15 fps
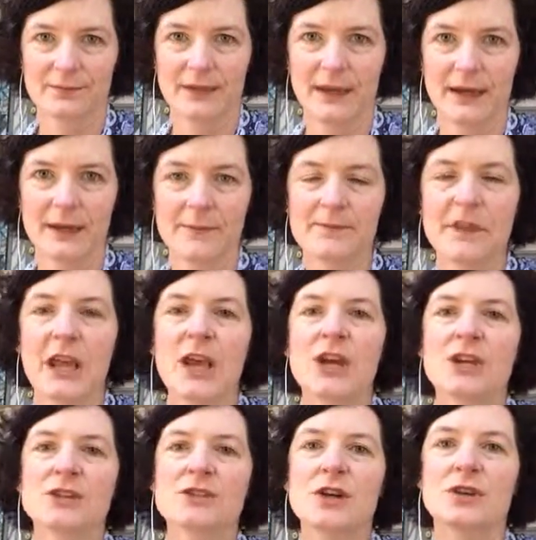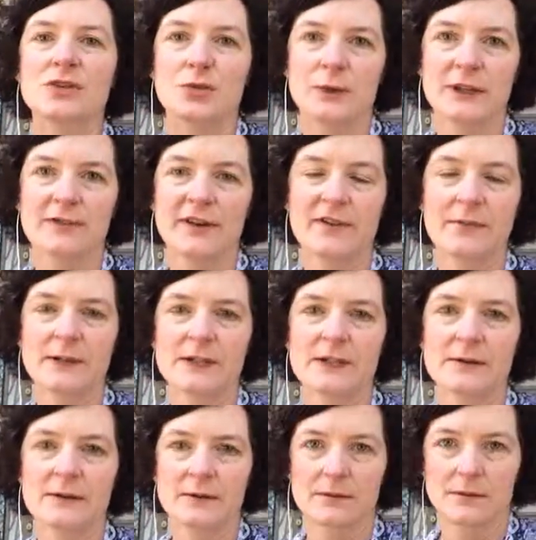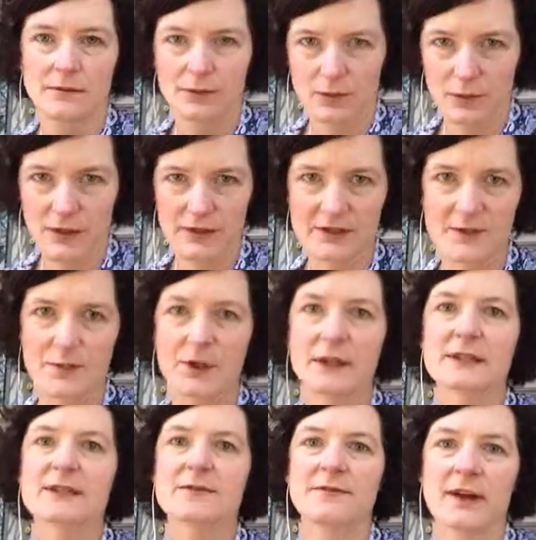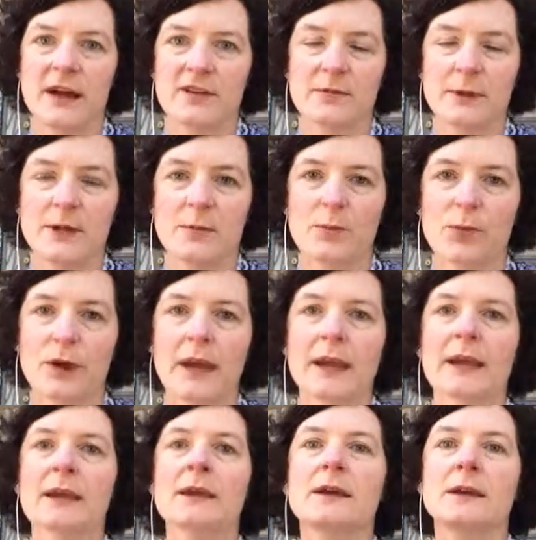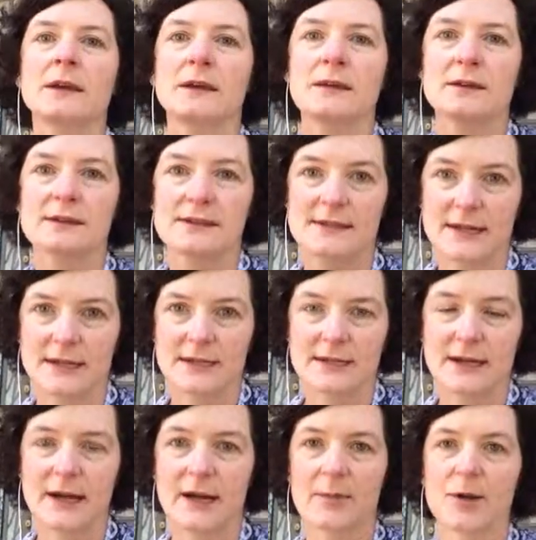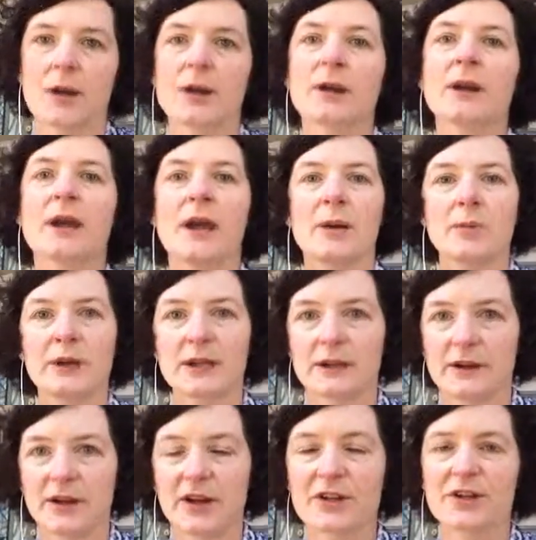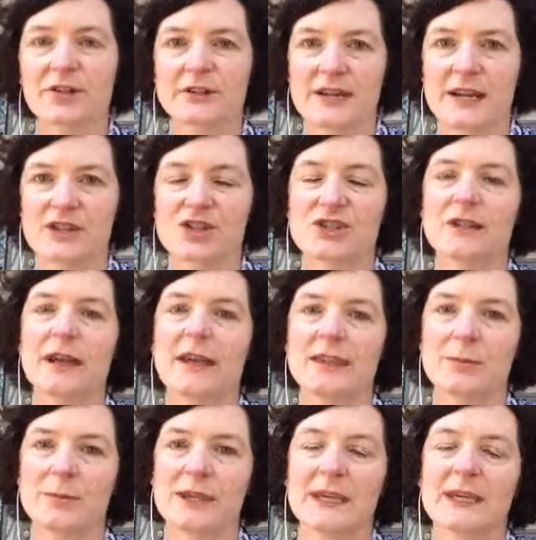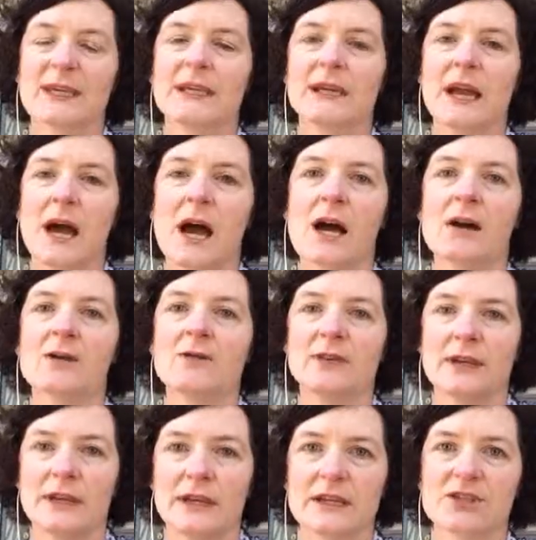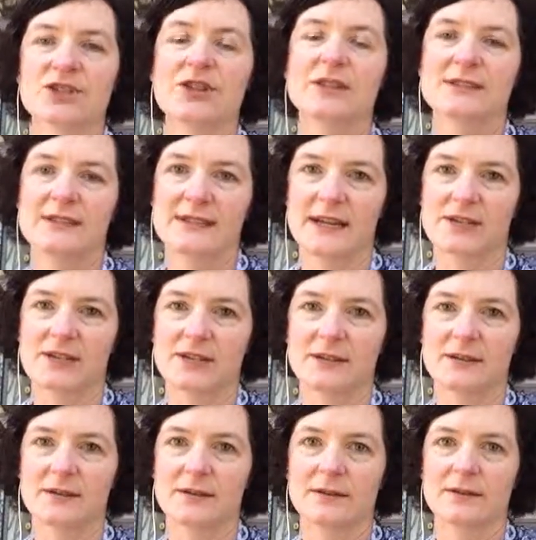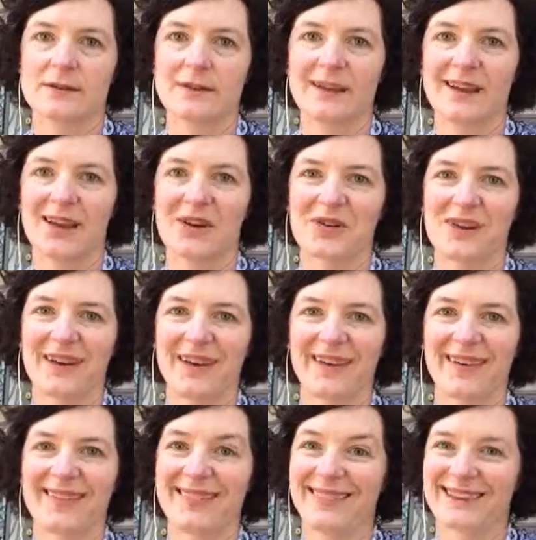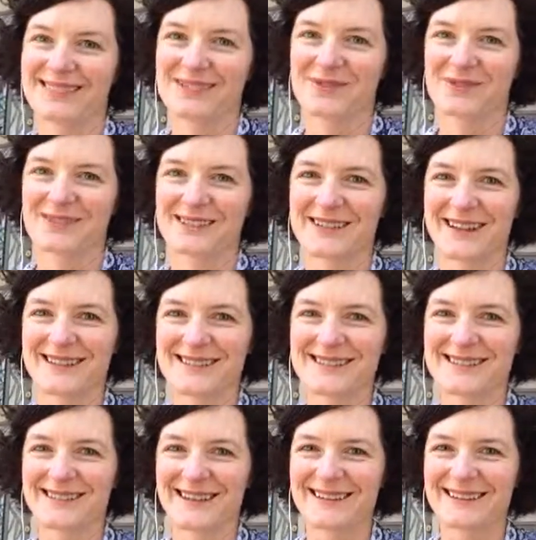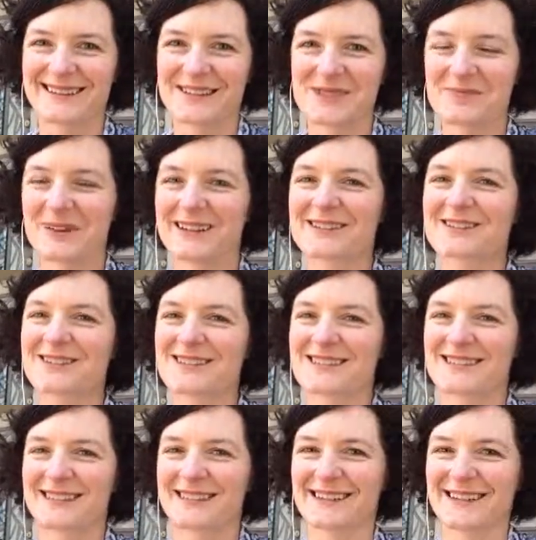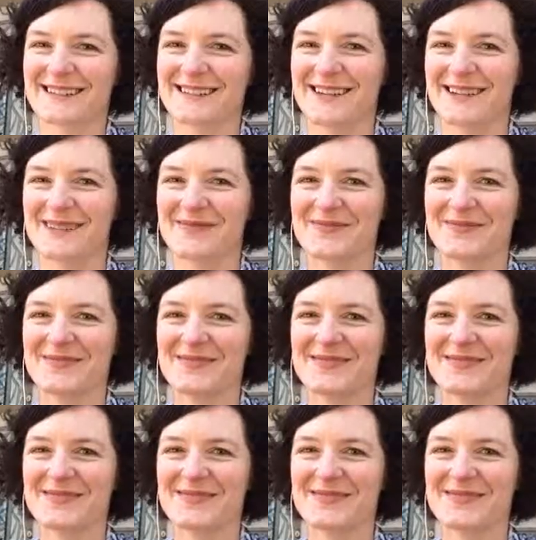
Okay, so 25-minute work sprints, 5-minute break, set a timer, and be clear on your intention at the beginning of each session. Okay, that's it for today's Daily Dispatch. See you next time.